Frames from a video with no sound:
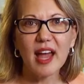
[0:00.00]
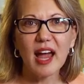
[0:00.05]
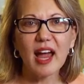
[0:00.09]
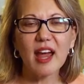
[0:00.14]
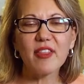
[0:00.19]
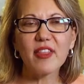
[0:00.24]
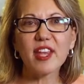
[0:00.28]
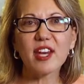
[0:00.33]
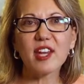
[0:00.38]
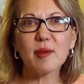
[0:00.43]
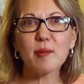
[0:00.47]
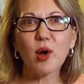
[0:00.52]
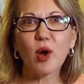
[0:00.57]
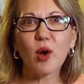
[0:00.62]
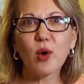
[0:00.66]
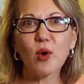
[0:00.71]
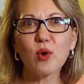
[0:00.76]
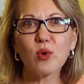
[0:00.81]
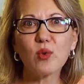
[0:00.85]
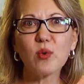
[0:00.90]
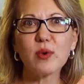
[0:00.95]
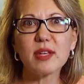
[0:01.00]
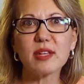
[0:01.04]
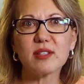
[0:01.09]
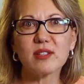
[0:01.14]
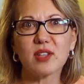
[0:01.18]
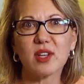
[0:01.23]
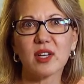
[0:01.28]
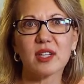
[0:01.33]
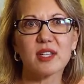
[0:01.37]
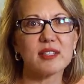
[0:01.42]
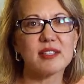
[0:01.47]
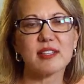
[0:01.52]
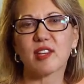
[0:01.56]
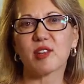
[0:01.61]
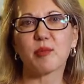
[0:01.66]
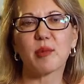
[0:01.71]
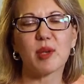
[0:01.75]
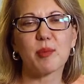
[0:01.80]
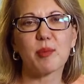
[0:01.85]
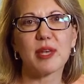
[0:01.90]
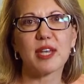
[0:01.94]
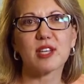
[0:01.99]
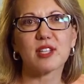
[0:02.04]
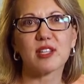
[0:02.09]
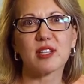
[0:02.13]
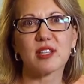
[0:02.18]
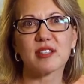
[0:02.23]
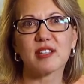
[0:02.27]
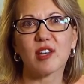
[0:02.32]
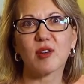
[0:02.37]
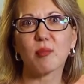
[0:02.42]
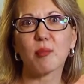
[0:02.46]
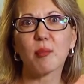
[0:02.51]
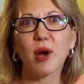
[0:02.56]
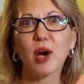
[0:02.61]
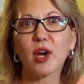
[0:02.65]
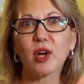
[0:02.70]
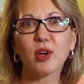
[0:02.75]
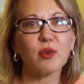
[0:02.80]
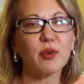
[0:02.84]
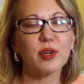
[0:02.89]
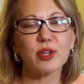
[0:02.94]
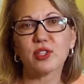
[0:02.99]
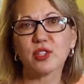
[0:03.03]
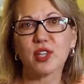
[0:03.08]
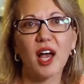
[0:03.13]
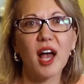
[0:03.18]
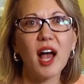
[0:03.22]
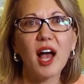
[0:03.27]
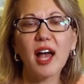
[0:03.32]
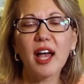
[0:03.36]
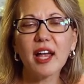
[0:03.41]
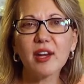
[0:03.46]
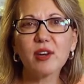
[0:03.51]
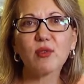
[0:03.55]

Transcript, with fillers: And then I'm always going to send my patients at moderate to high